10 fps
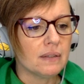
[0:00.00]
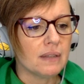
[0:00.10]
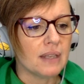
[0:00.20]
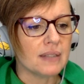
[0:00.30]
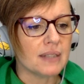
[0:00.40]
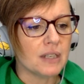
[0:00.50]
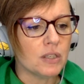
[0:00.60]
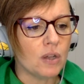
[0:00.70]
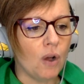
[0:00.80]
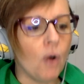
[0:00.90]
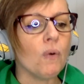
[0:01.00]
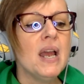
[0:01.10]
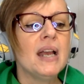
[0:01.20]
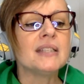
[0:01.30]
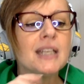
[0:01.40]
Essential
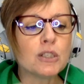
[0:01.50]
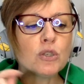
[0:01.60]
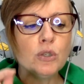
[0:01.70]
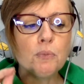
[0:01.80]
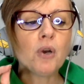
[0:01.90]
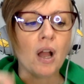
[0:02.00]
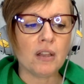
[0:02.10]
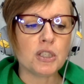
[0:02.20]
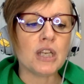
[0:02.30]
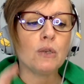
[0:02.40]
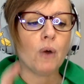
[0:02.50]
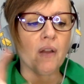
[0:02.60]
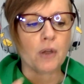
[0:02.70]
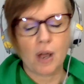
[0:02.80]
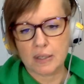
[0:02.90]
Numerology, You
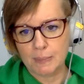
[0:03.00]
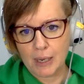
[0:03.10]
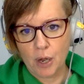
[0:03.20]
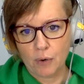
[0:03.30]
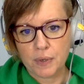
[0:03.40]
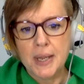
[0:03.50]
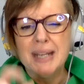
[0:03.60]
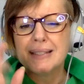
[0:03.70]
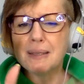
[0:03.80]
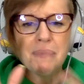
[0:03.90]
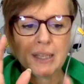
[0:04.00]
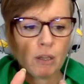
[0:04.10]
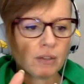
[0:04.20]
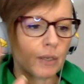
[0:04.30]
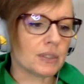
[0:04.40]
Are the Cosmic Code. Something
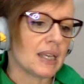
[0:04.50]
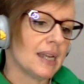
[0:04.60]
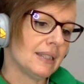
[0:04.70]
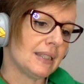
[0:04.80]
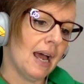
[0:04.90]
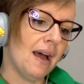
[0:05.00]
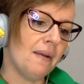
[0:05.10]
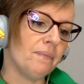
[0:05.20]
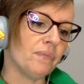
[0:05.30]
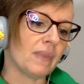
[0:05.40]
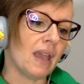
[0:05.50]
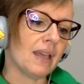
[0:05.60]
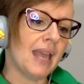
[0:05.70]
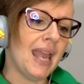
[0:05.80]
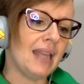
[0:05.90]
along those lines.
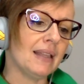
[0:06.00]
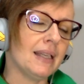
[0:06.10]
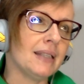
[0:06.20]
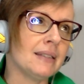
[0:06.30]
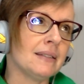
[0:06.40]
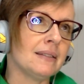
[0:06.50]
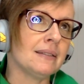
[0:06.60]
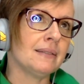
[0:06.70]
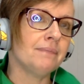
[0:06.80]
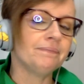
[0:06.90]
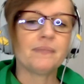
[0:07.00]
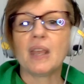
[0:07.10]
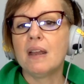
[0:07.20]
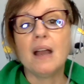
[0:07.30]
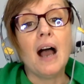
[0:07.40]
Caitlin,
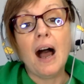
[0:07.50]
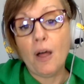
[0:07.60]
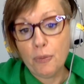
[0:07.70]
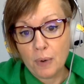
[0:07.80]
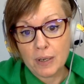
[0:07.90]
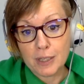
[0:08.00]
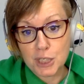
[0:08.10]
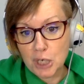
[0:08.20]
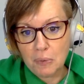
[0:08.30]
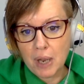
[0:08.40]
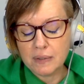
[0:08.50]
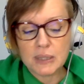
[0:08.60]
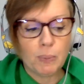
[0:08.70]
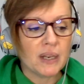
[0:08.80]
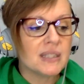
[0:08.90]
I'll throw it in the show notes,
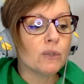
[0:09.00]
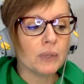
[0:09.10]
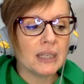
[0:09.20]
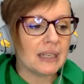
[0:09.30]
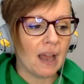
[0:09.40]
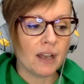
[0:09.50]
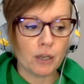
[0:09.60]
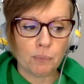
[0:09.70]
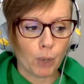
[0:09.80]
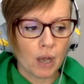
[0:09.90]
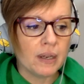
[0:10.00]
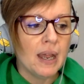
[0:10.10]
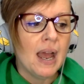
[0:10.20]
but it's a good book.